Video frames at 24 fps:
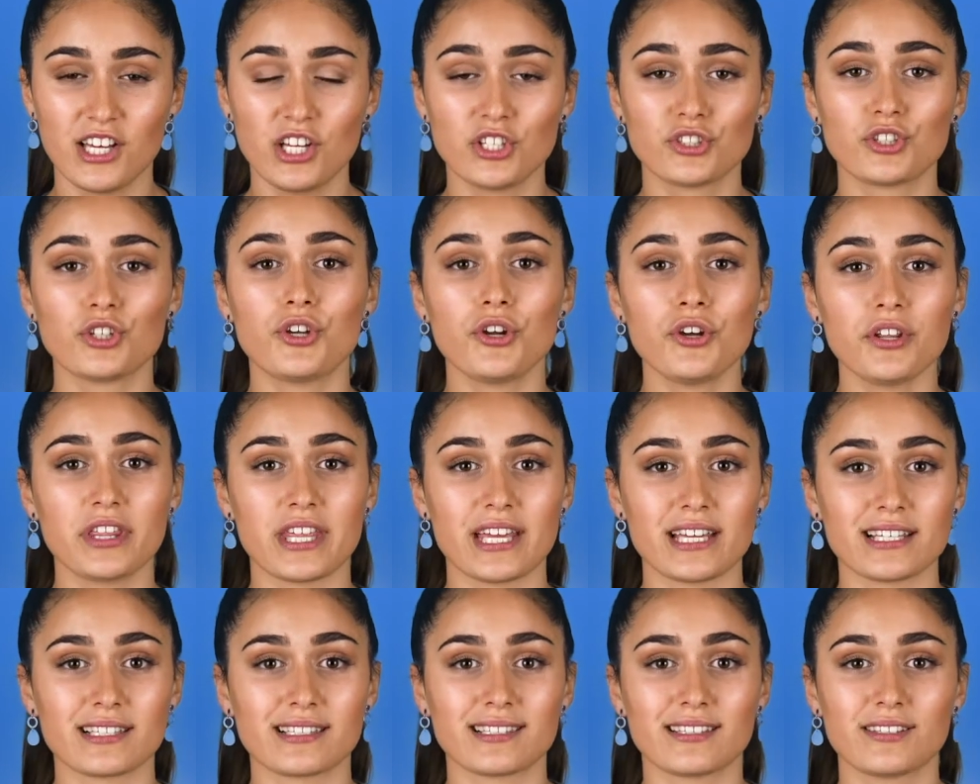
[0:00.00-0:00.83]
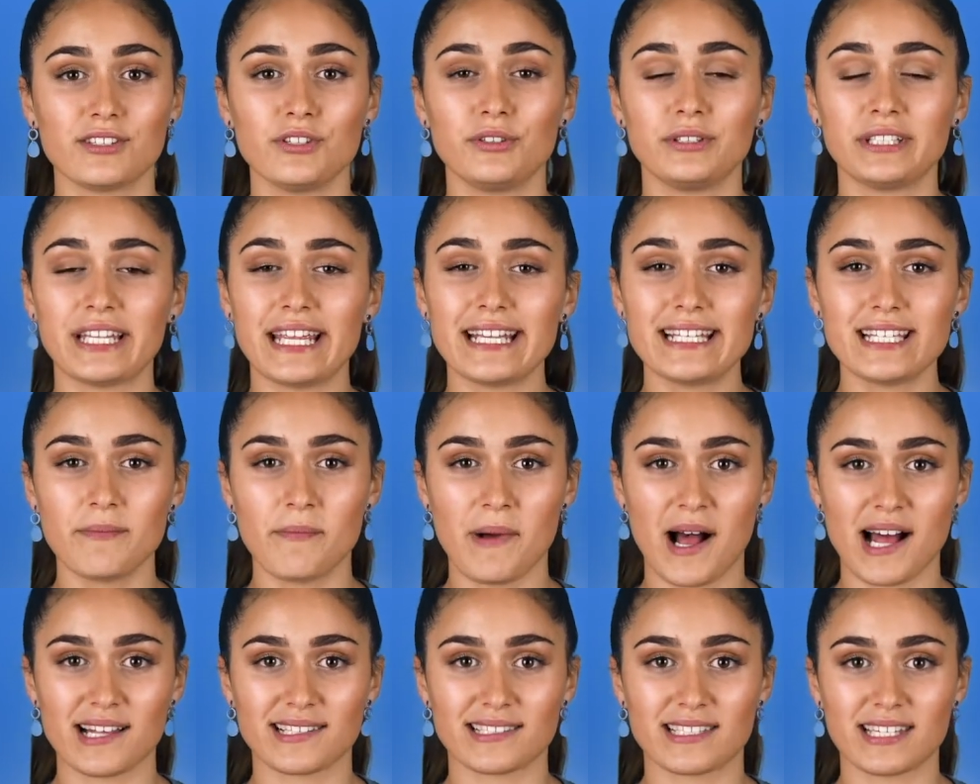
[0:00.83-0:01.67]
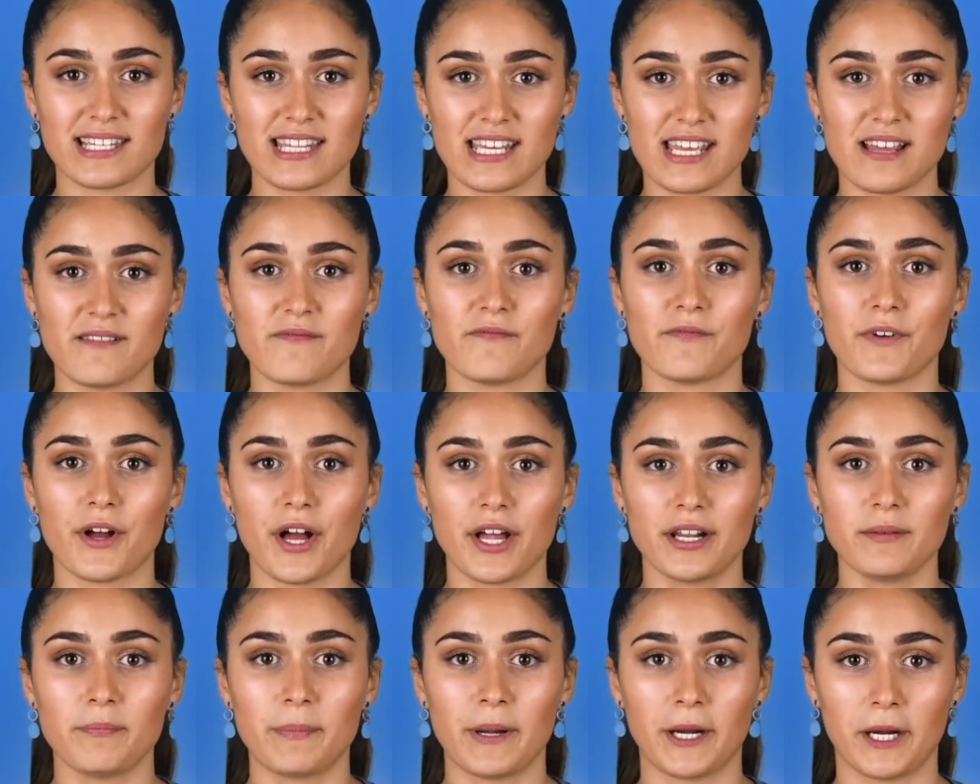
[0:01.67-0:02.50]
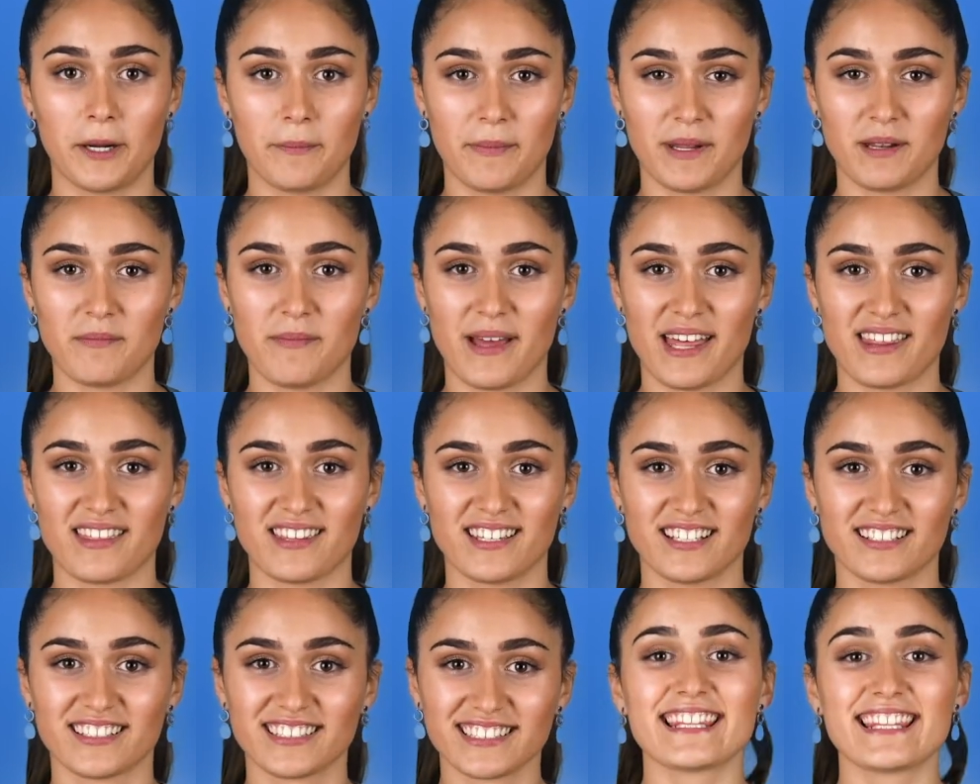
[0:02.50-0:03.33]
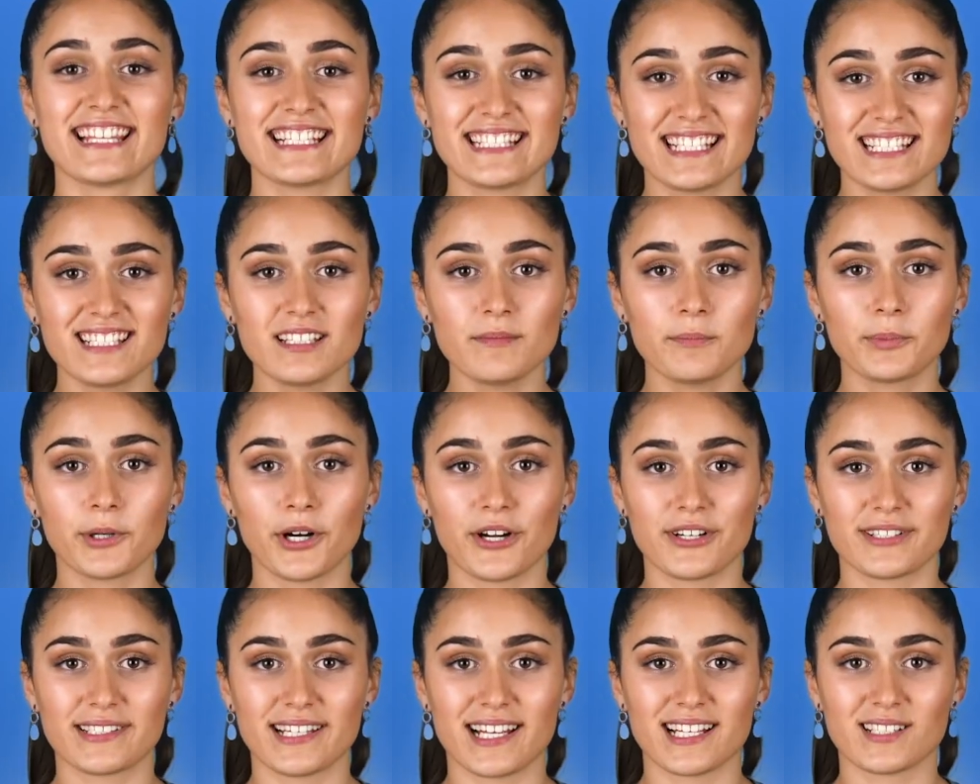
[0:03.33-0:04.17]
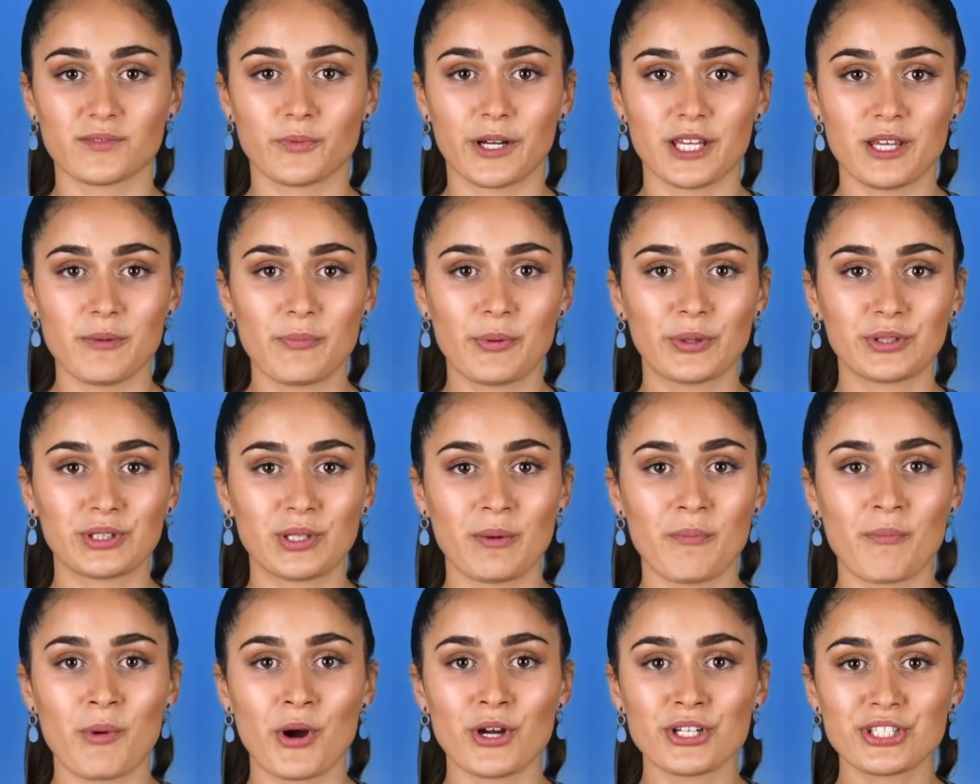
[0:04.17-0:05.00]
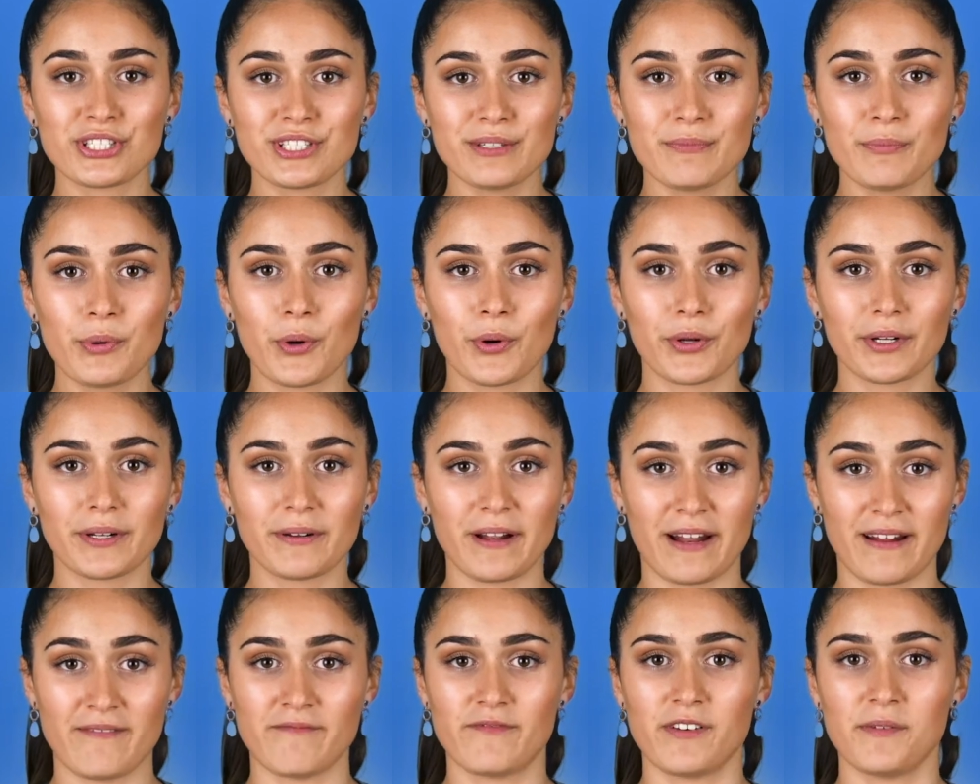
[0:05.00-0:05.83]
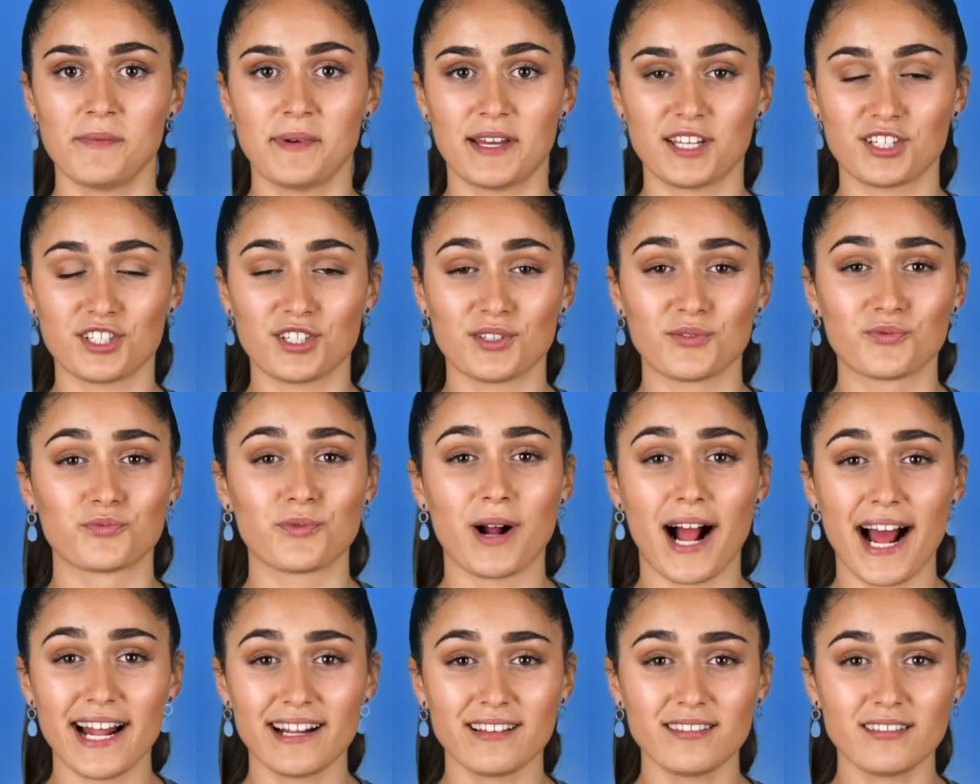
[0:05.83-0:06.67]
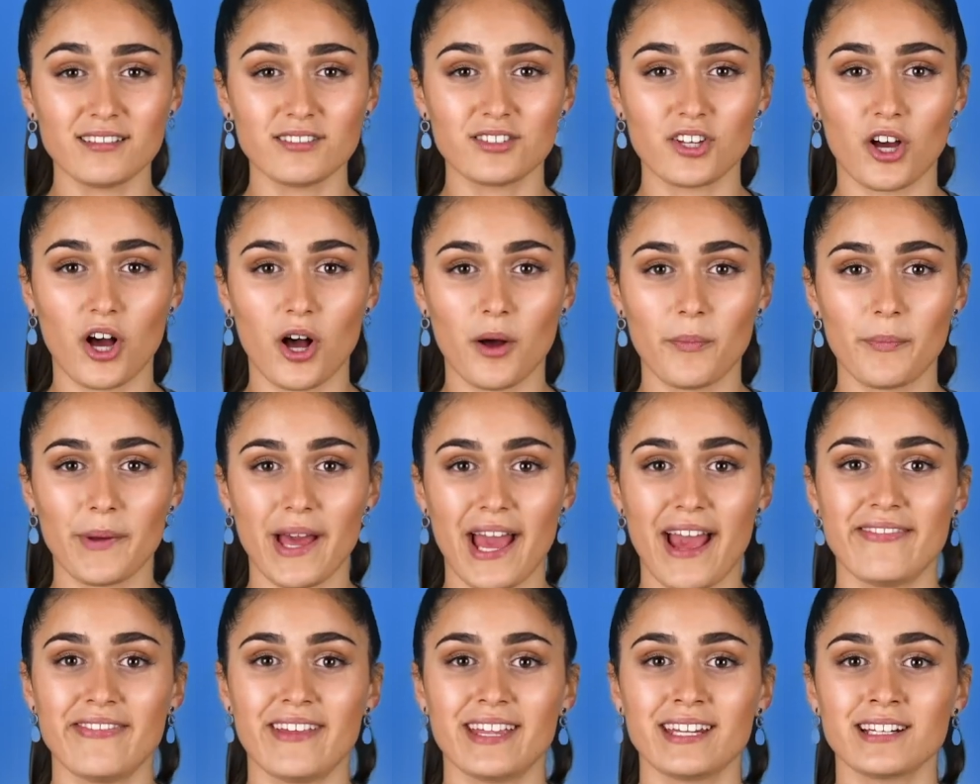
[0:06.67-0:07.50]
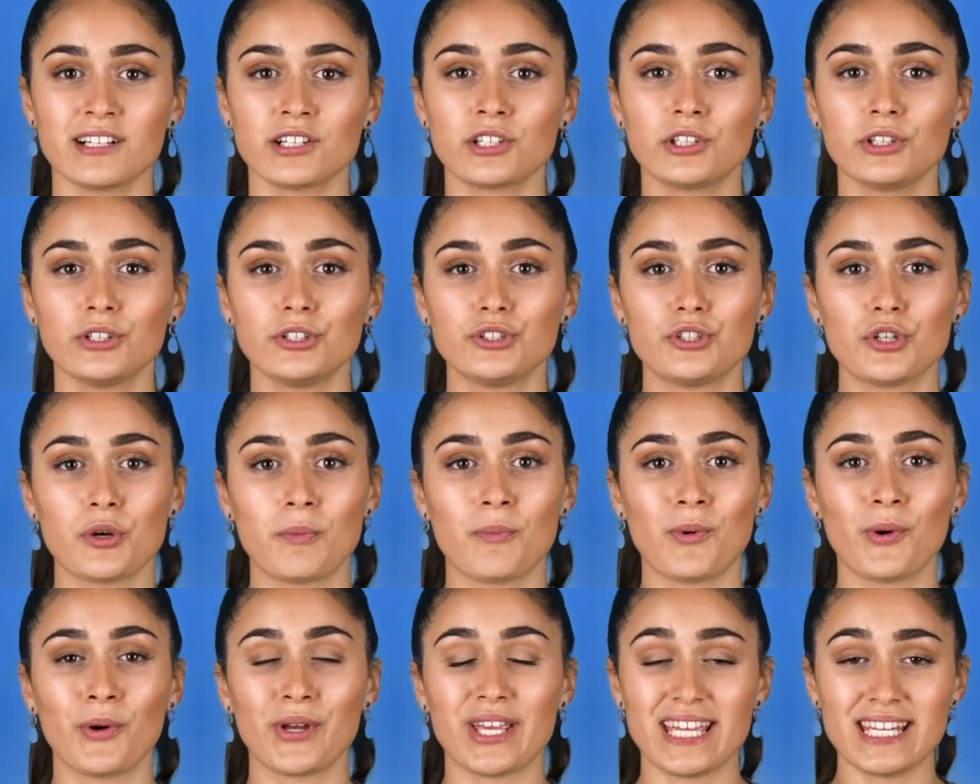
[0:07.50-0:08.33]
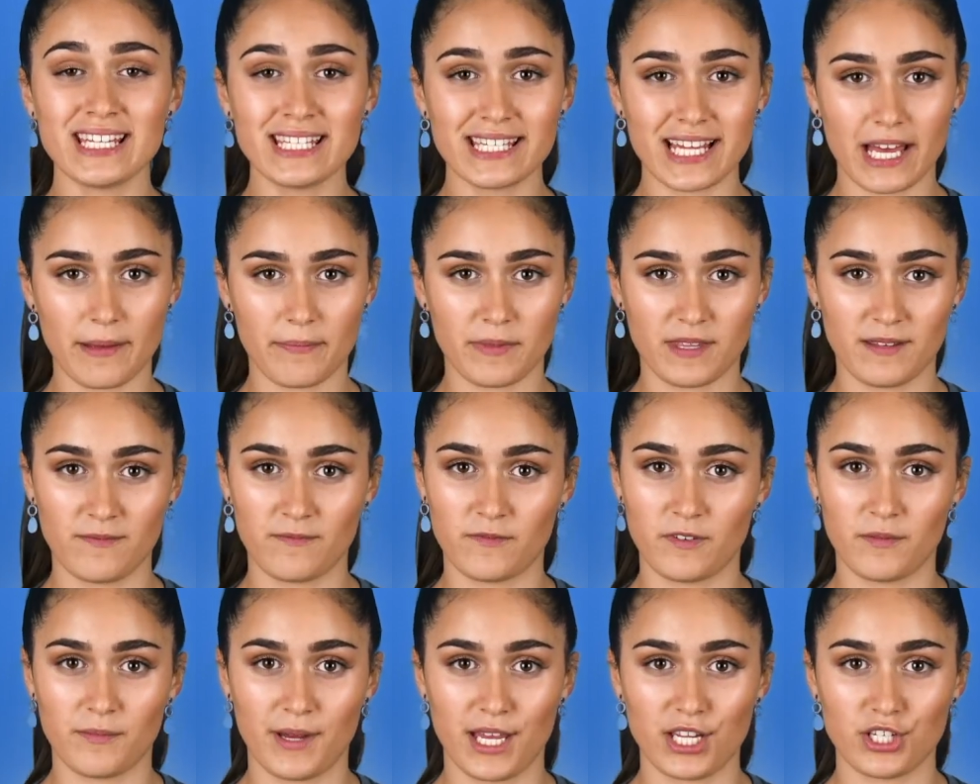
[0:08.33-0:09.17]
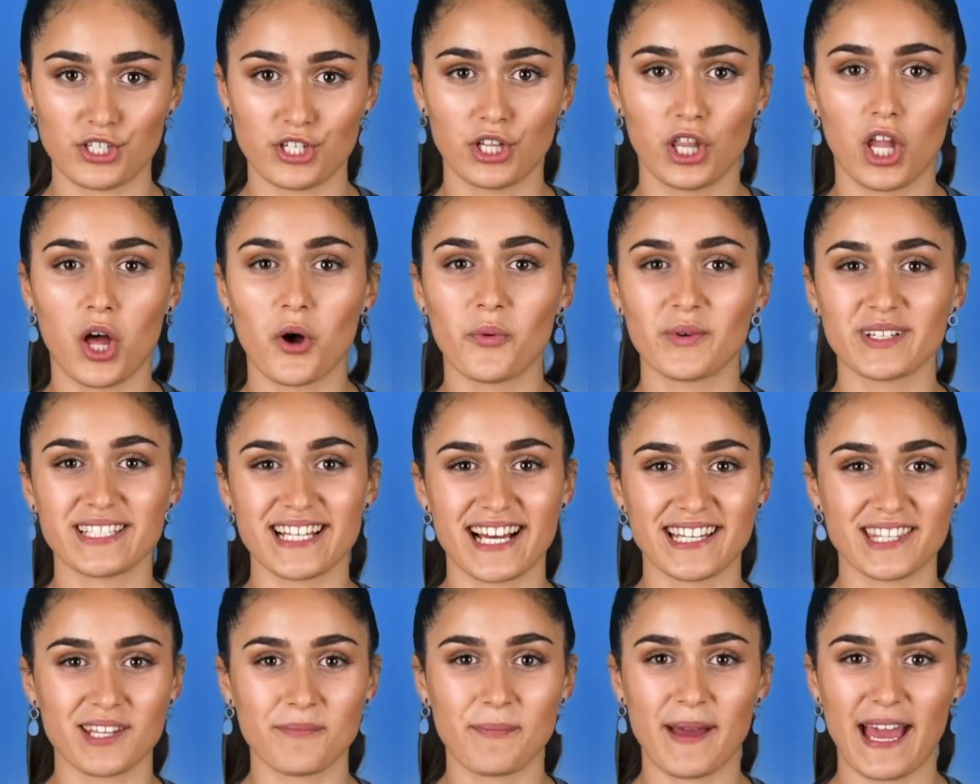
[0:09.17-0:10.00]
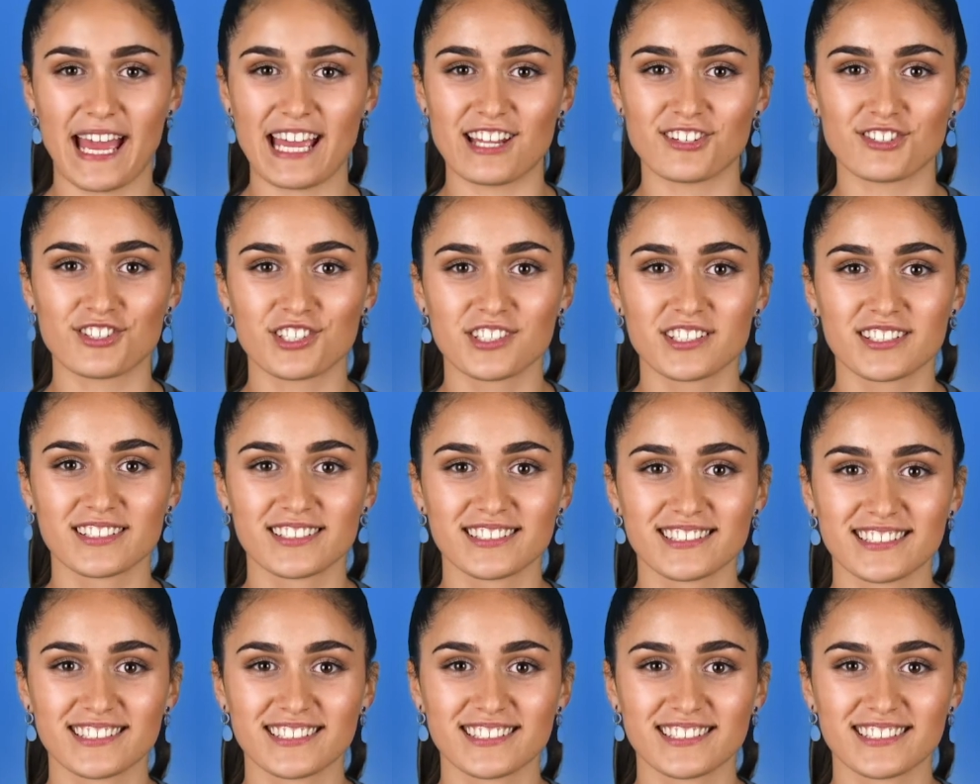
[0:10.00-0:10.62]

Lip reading: To do this, you'll need to master the inverted pyramid method. This is a process where you put the most important information right at the top and then include your more in-depth information lower down the page.